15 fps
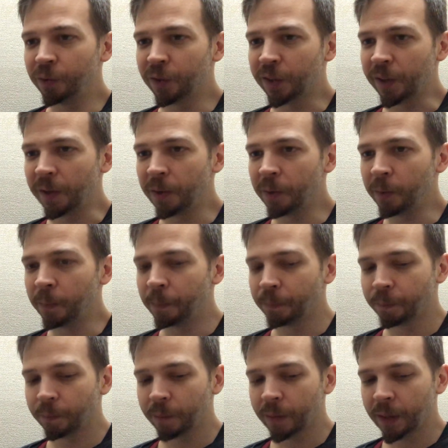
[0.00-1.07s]
So
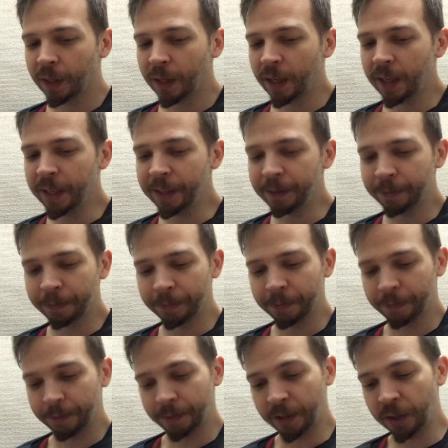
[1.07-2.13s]

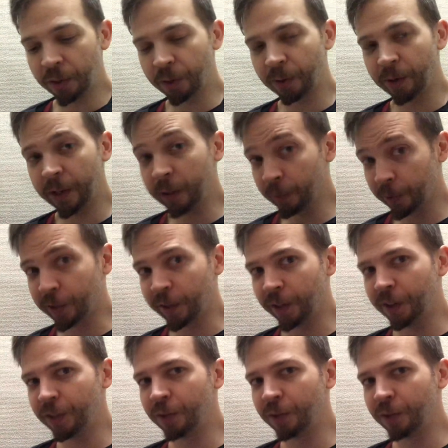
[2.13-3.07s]
if you're interested,